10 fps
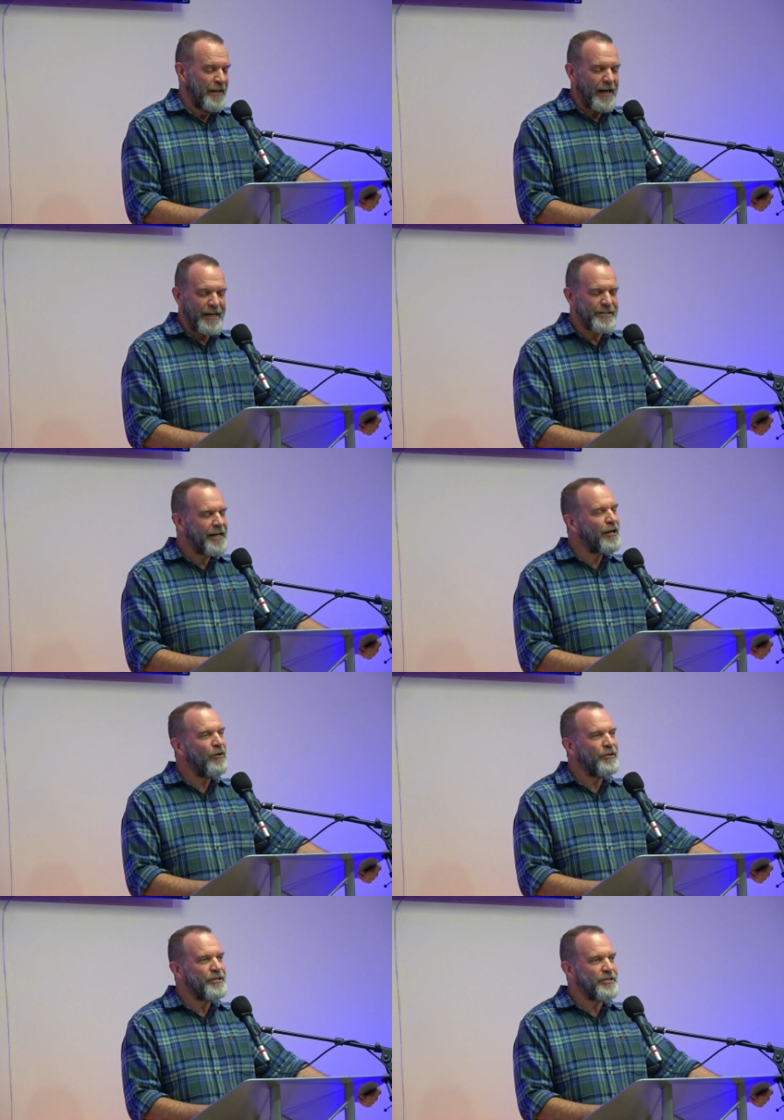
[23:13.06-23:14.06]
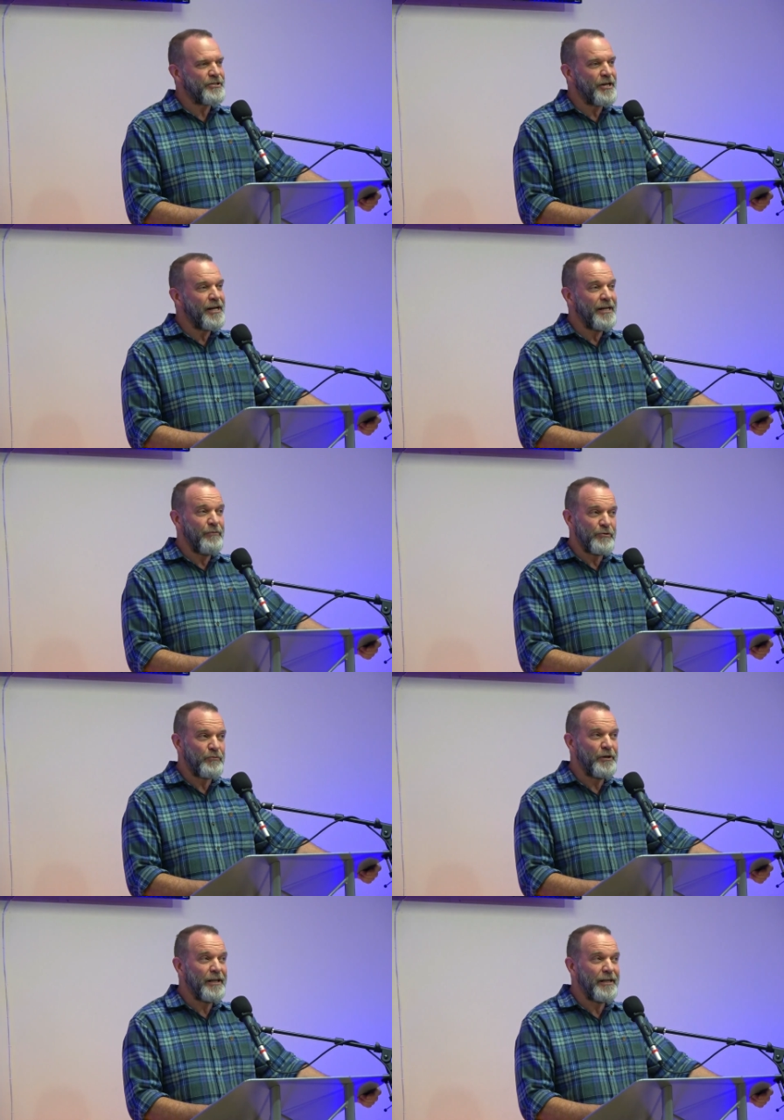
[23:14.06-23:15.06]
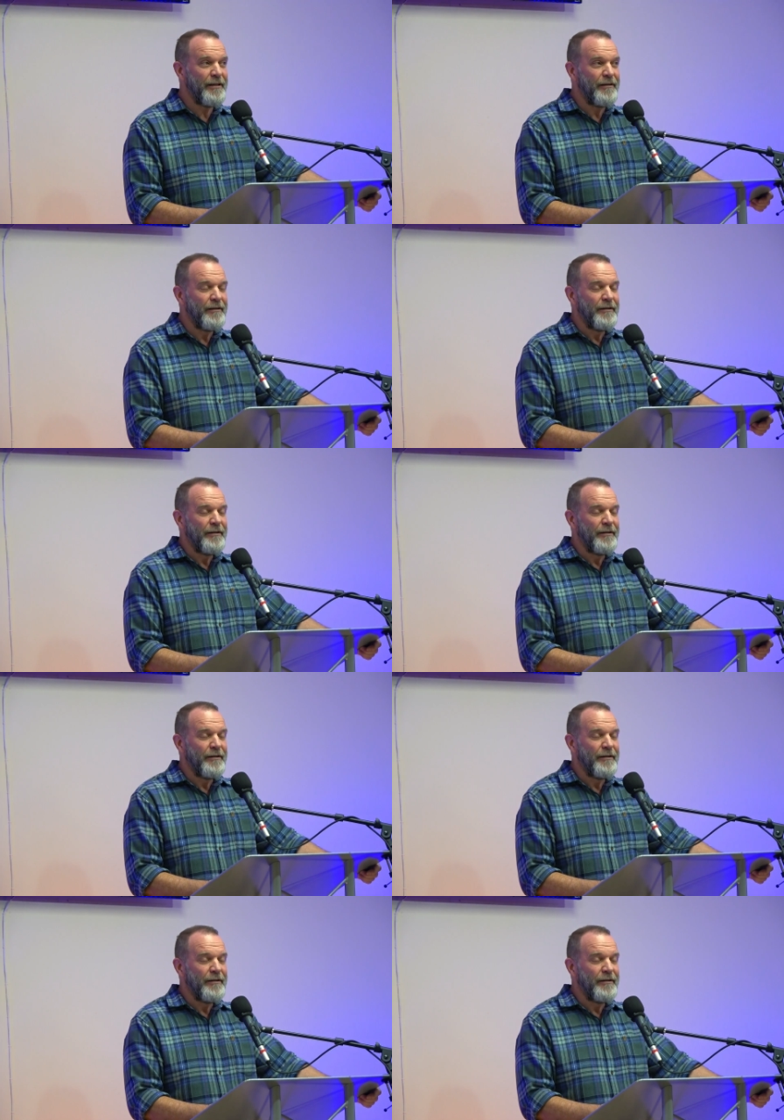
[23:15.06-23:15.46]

I said all that to say he was really